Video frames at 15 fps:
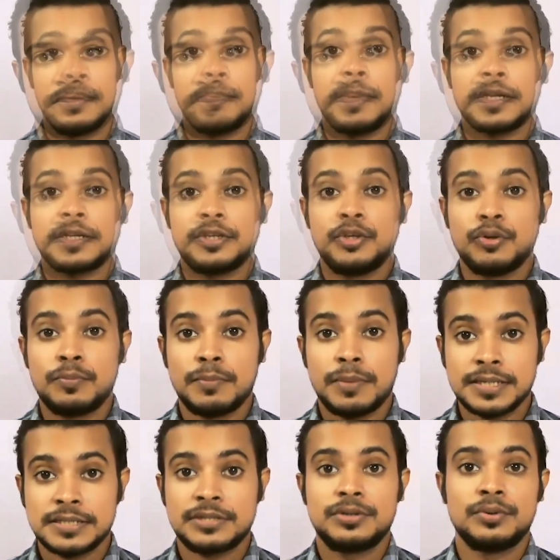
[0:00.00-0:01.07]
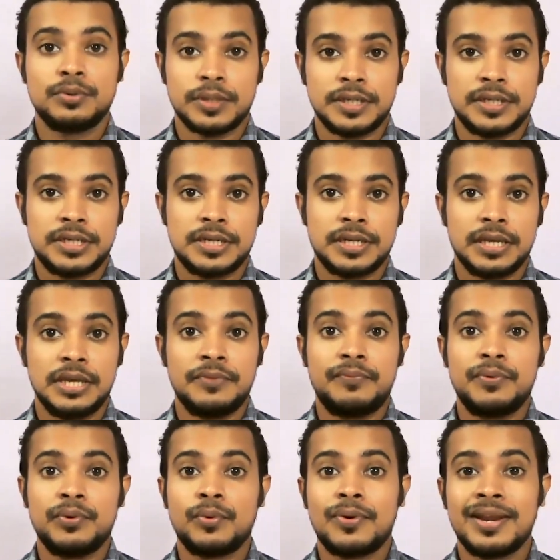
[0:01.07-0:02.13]
but you must do it if
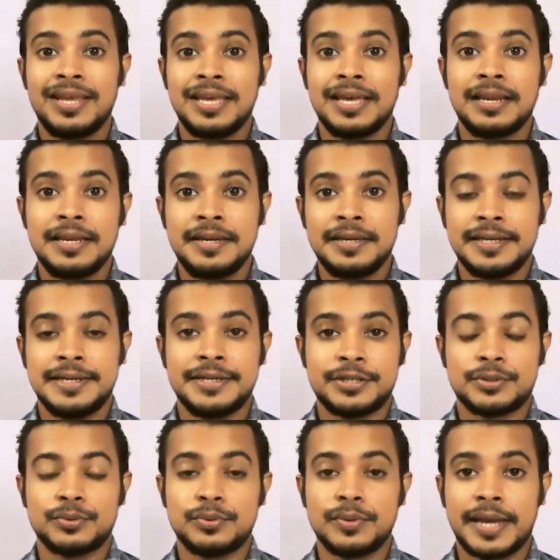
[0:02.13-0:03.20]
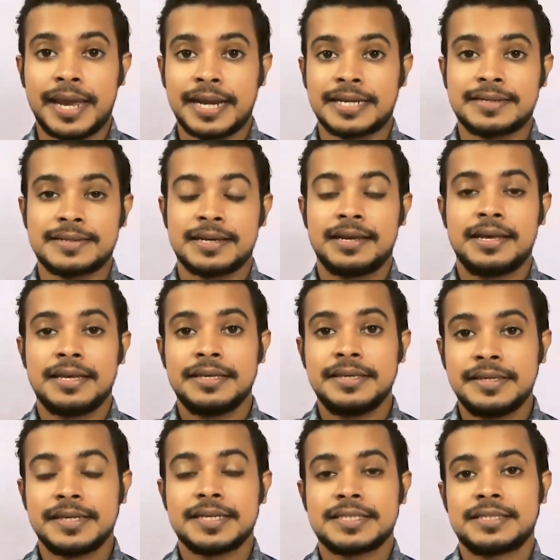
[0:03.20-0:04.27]
you really need to get
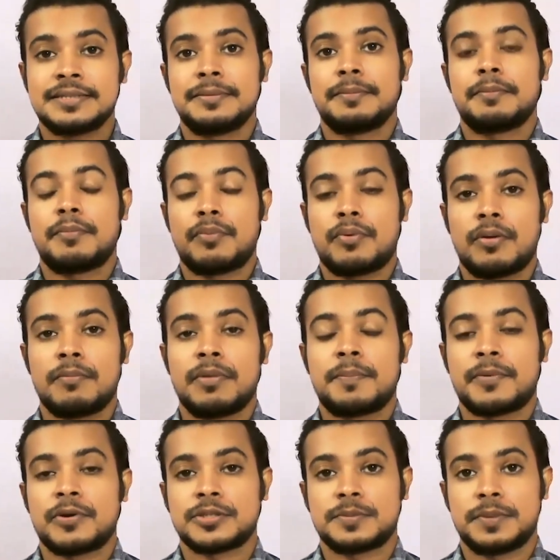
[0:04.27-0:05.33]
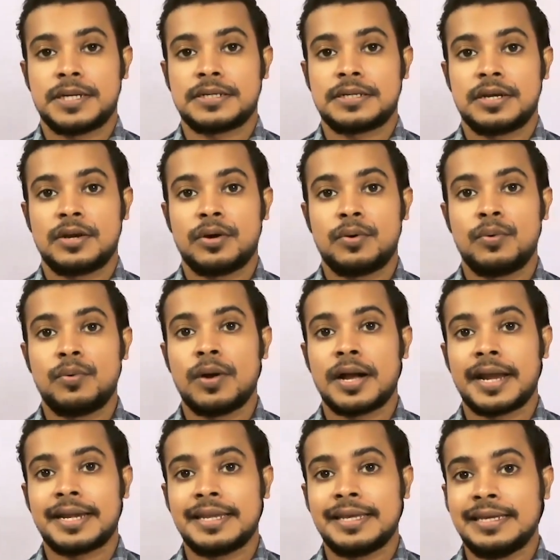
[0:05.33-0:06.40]
yes from a prospect who are
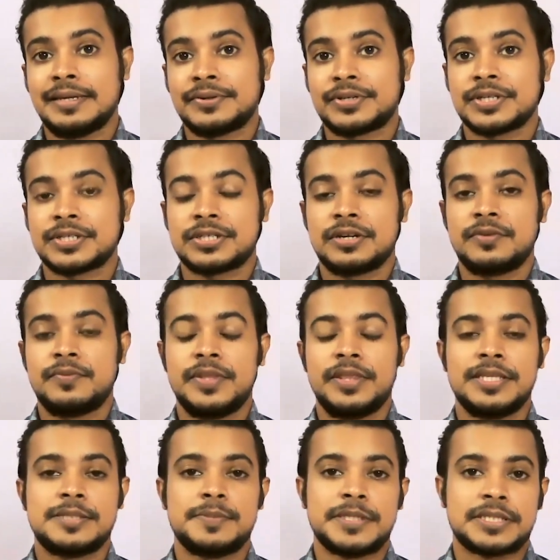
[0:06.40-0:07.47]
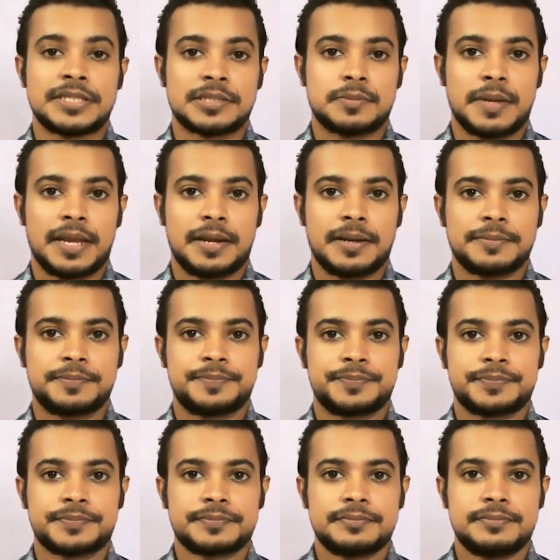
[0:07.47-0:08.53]
getting interested with this business plan.
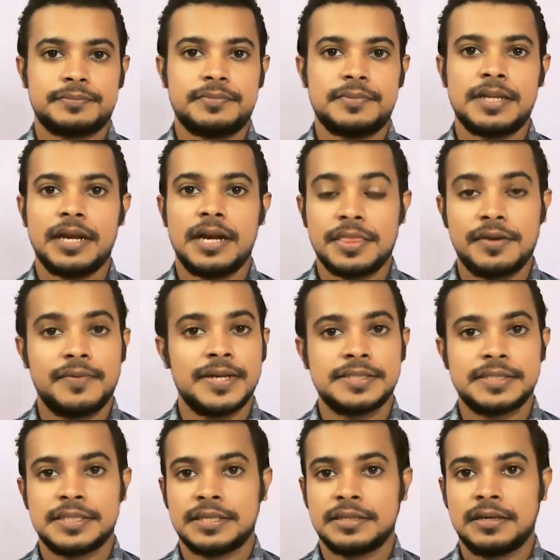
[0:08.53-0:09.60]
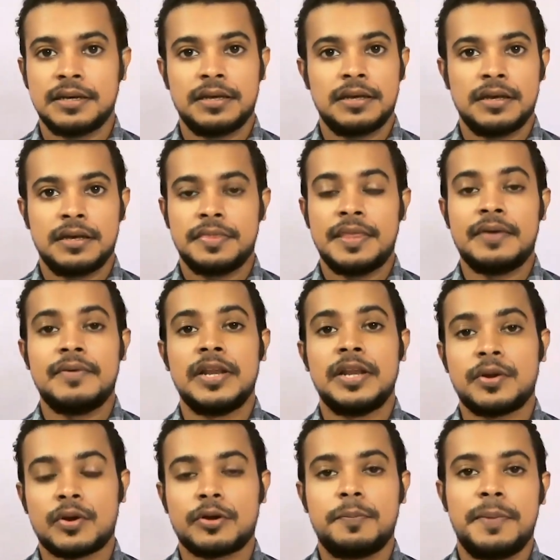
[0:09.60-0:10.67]
Otherwise, they will
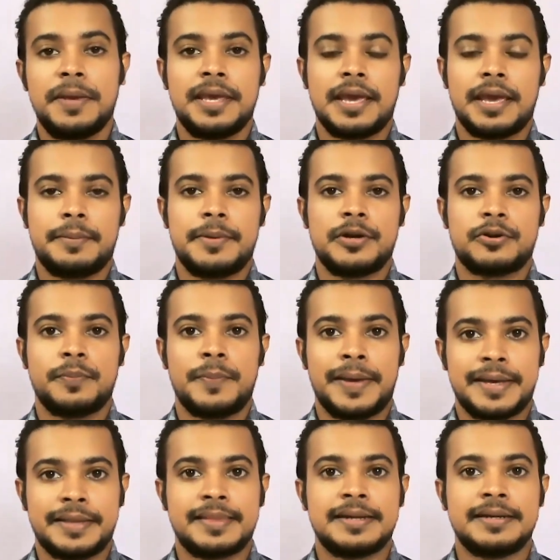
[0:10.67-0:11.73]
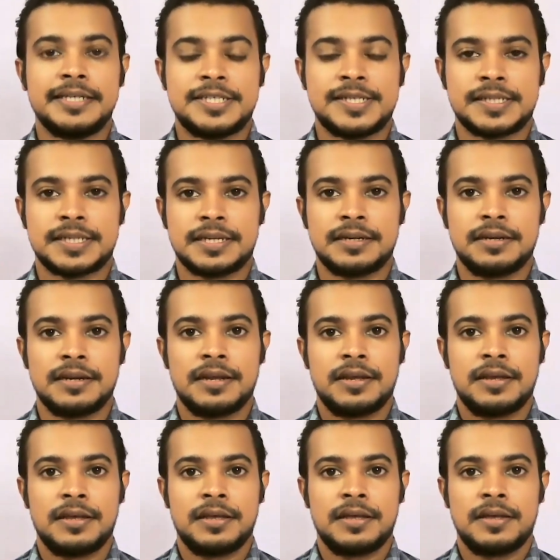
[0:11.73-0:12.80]
not be able to make the decision
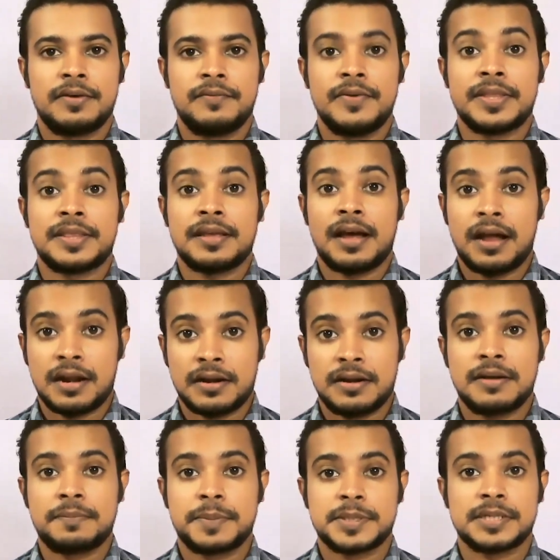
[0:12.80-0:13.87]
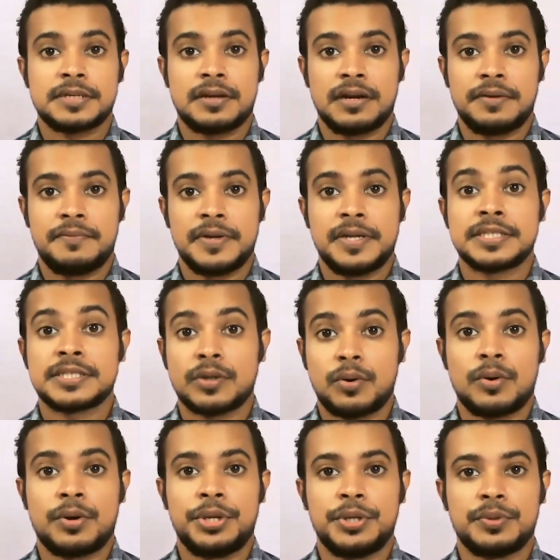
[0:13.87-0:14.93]
with 100% confidence
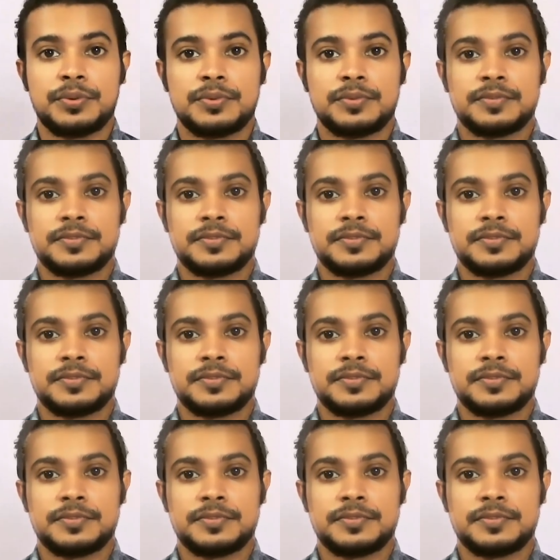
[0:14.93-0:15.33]
on you.